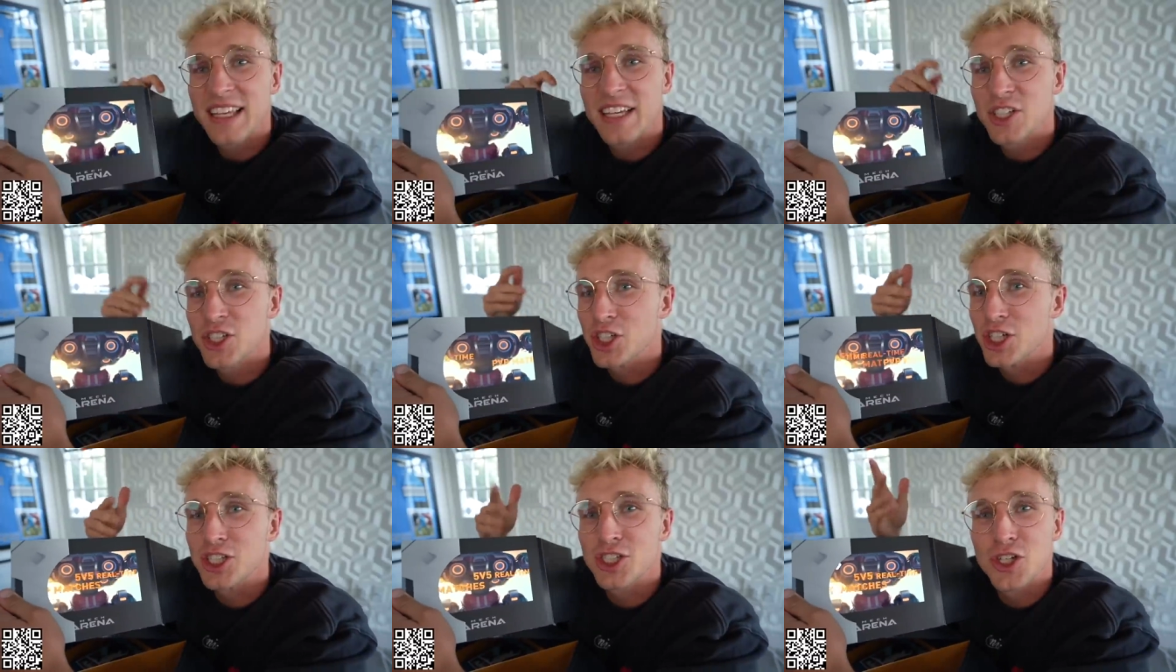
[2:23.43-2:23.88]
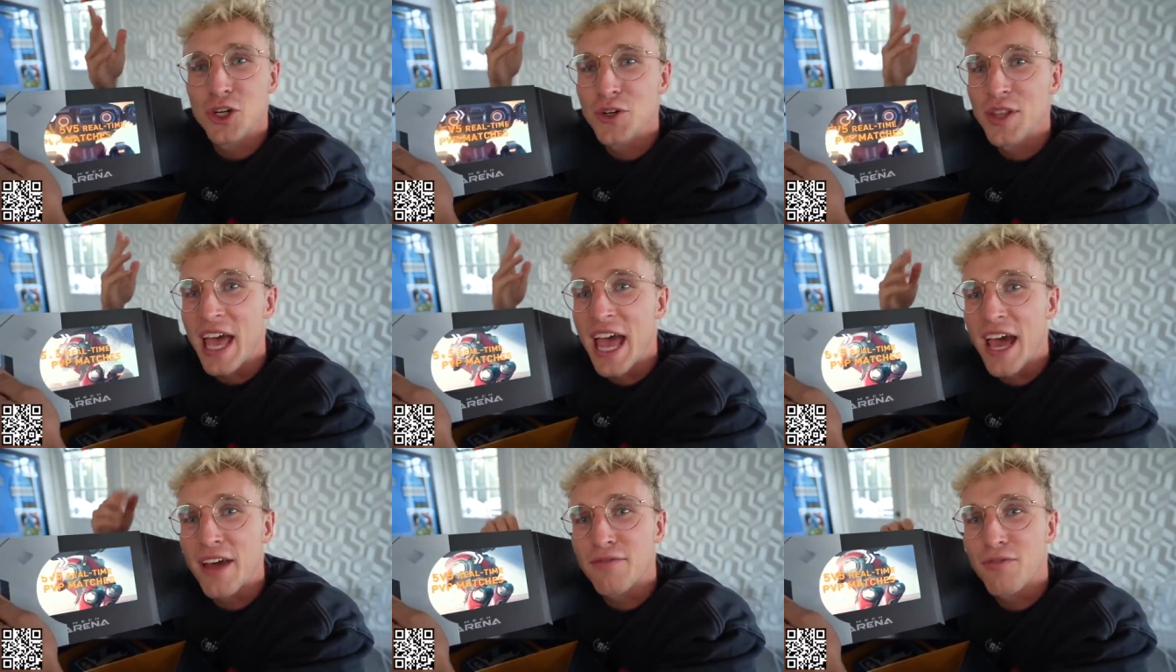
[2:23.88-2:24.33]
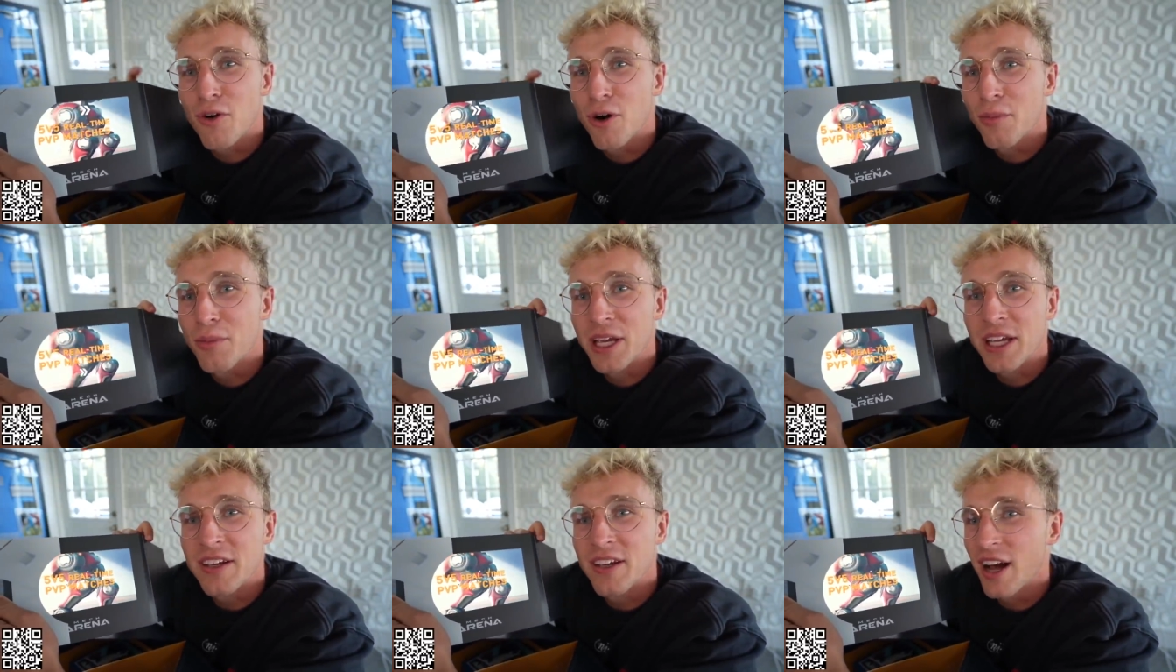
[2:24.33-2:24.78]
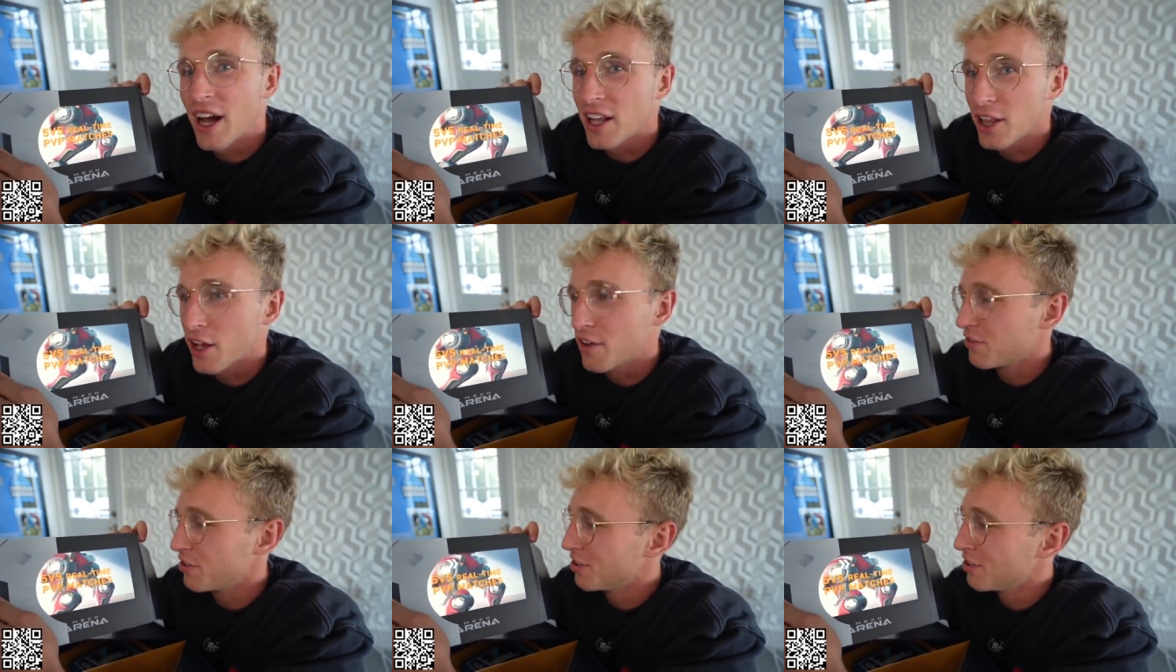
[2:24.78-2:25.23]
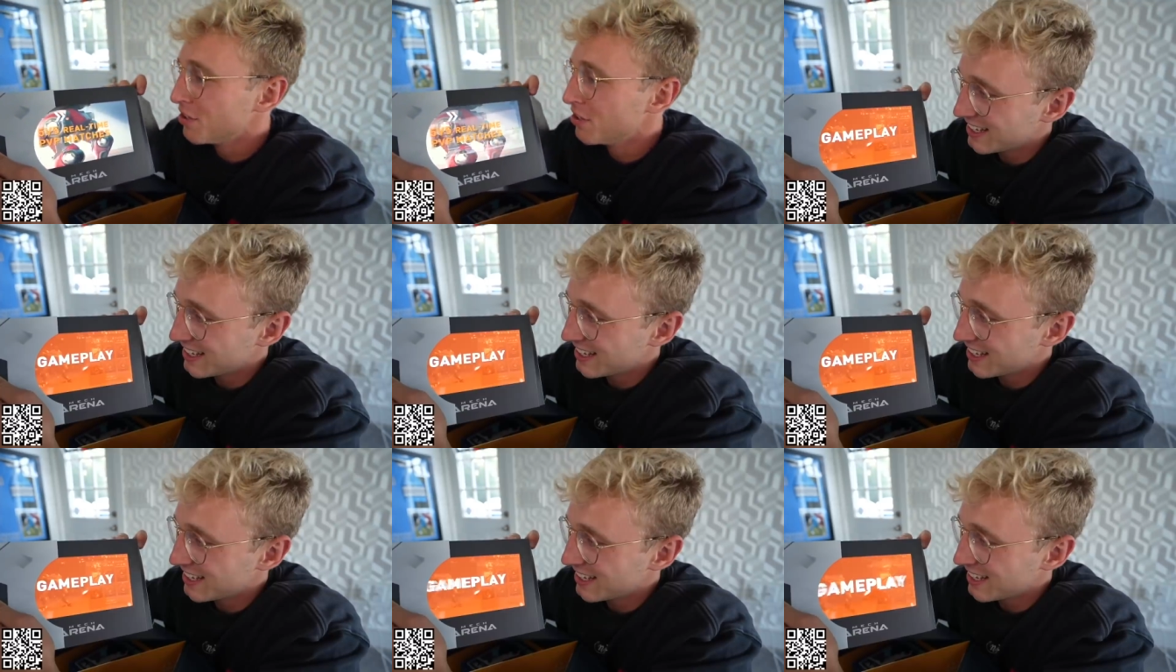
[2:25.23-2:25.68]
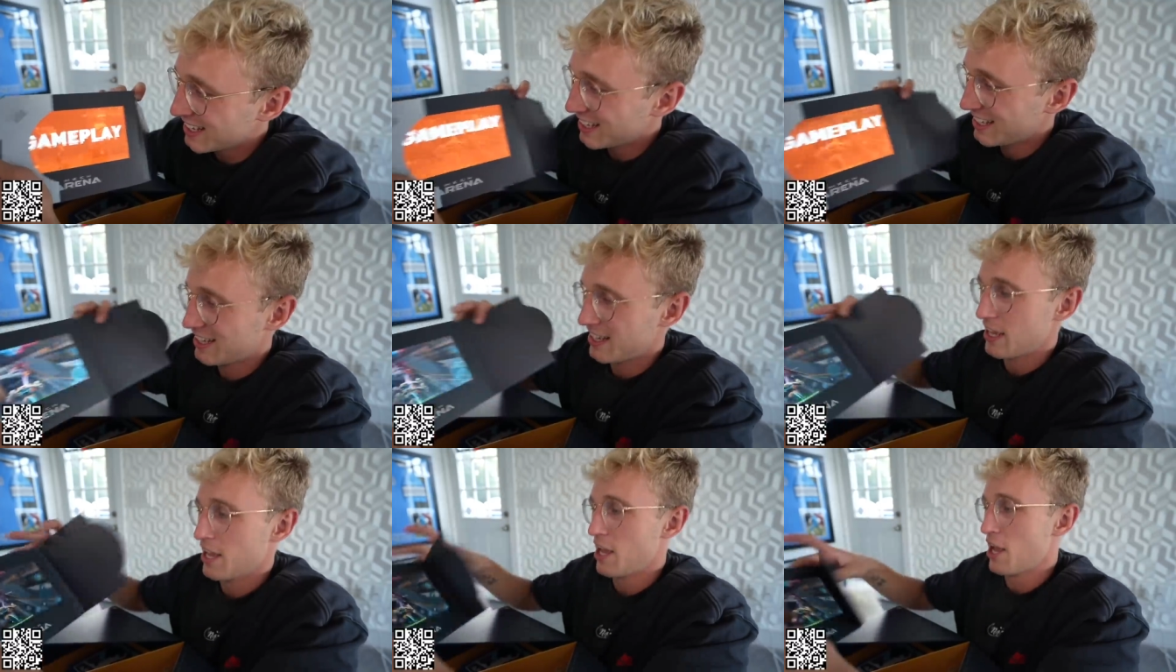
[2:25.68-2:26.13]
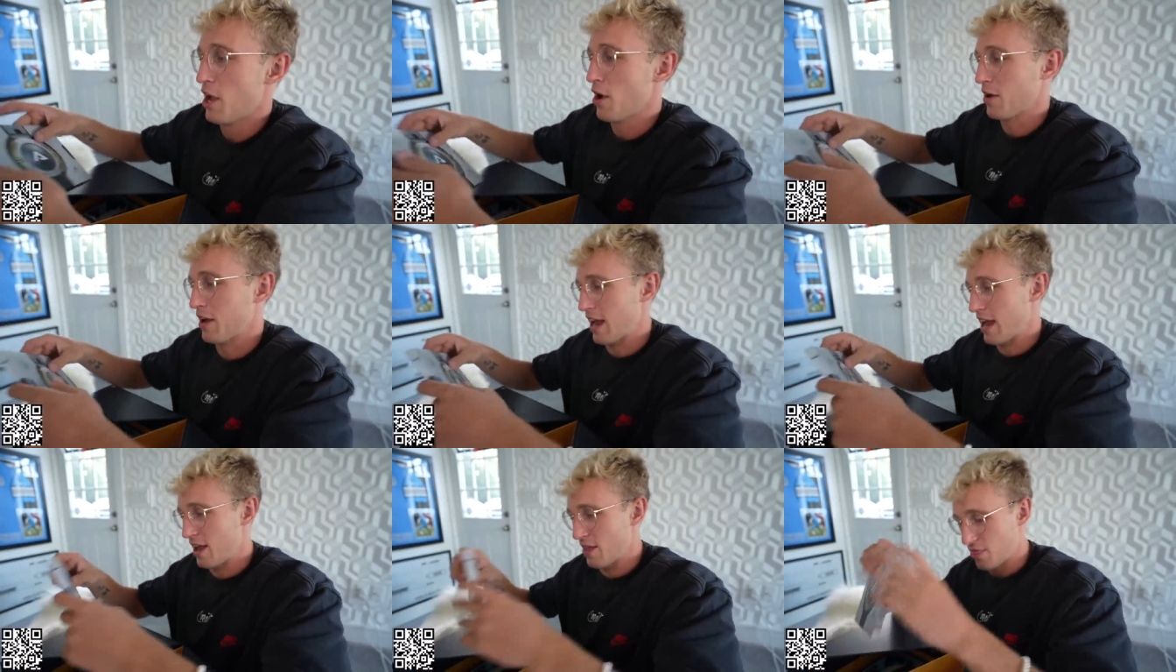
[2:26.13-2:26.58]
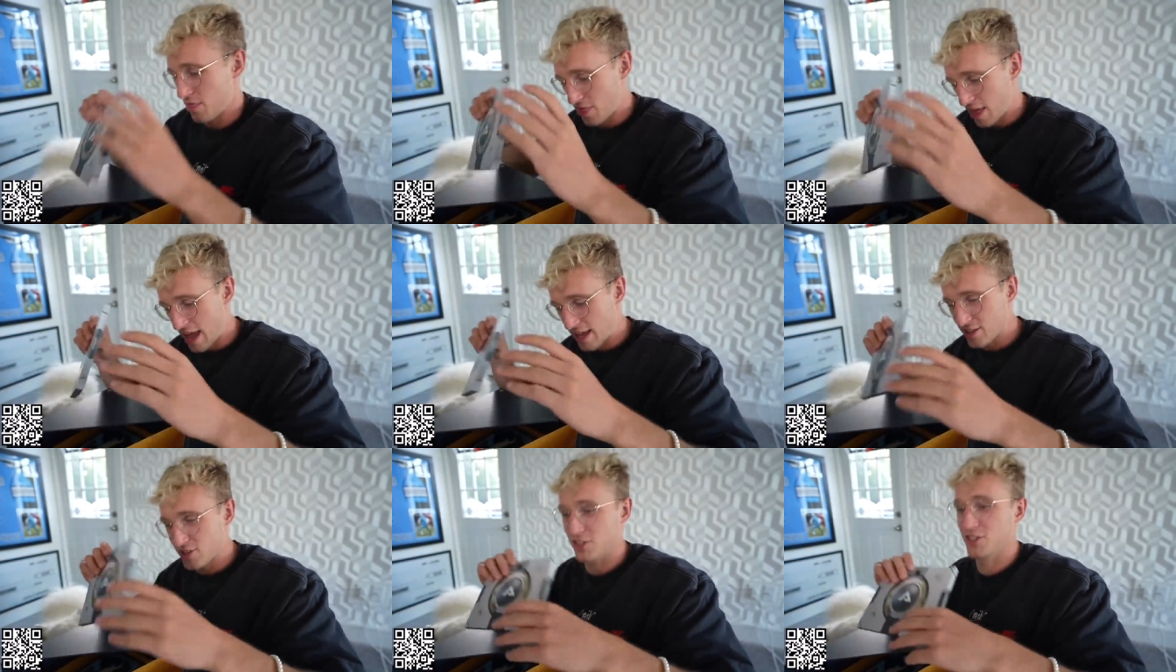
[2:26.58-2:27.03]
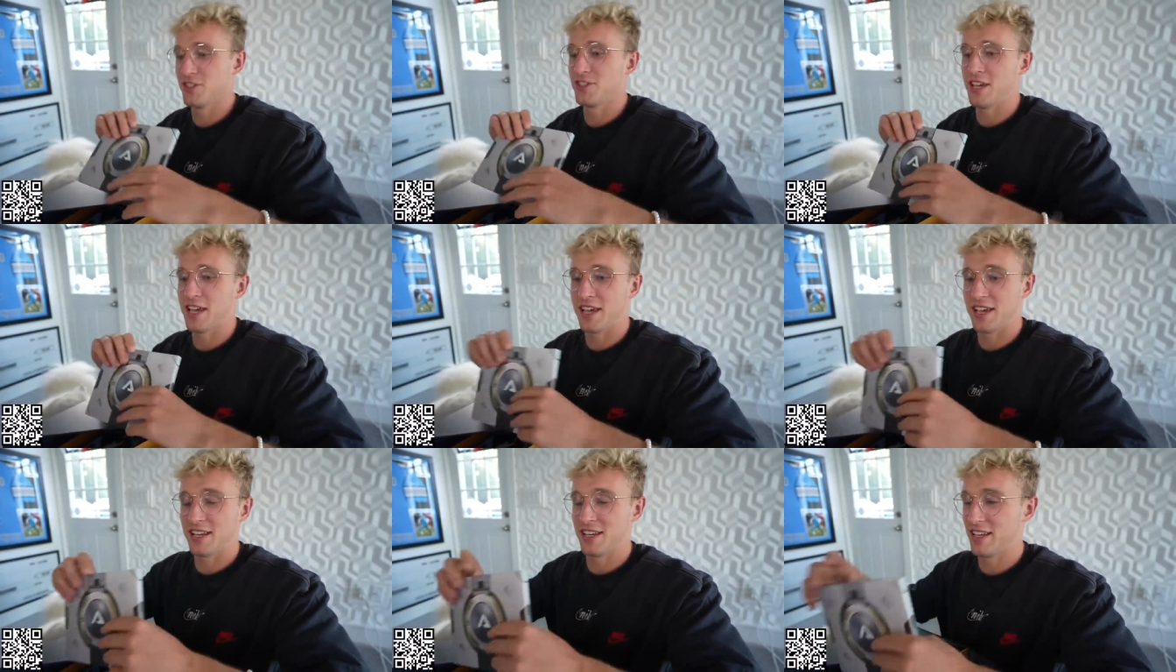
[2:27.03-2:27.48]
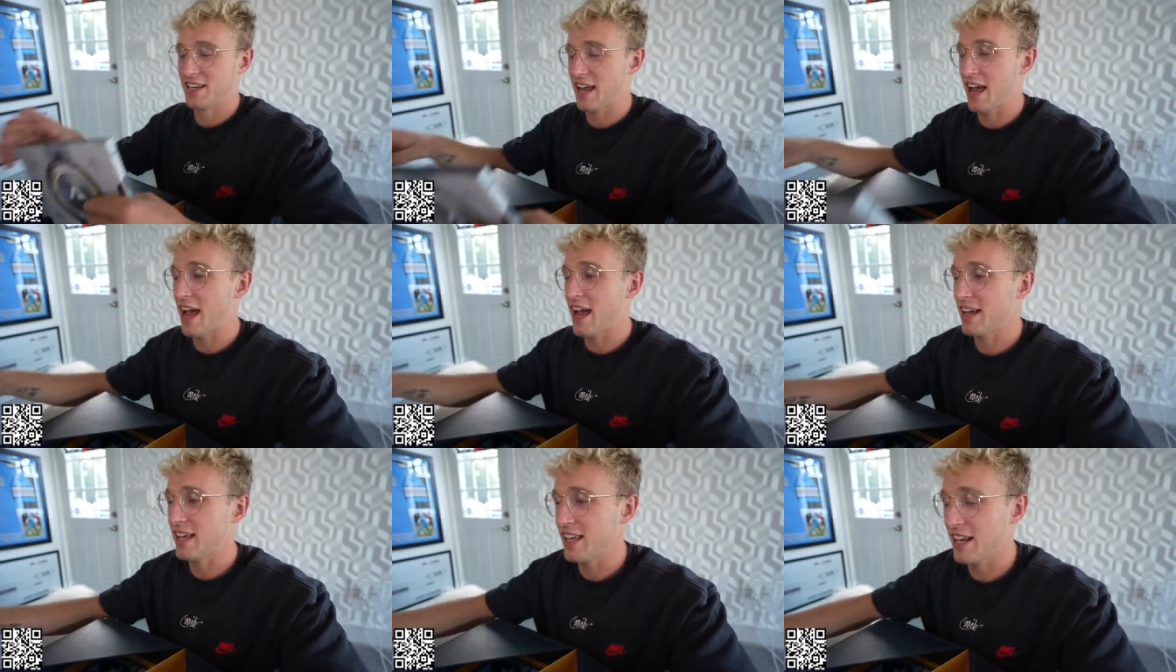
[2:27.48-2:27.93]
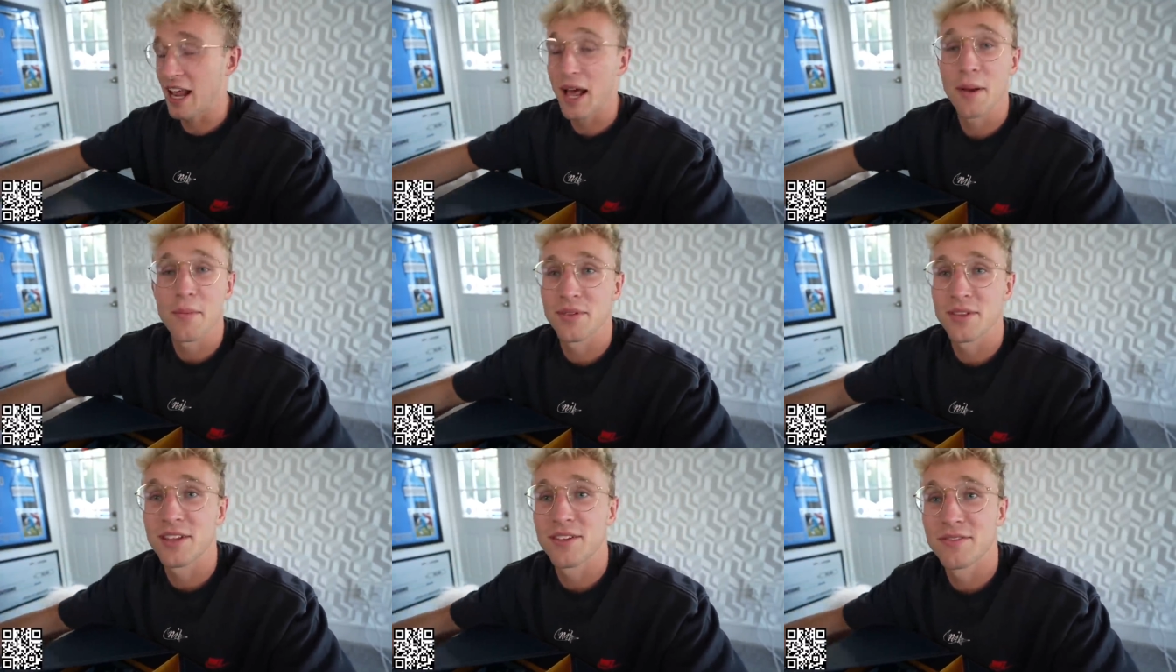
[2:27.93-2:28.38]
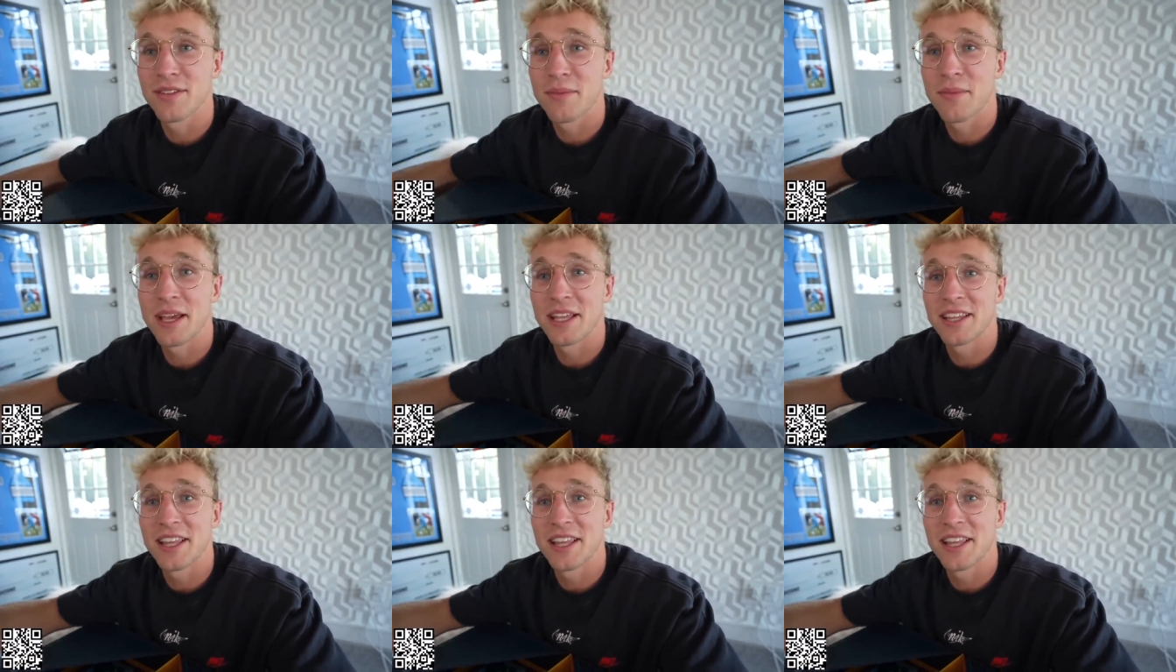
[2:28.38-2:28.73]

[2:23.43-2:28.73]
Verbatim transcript: She's doing the ad for me. I love you. Okay, that's insane. I cannot believe they made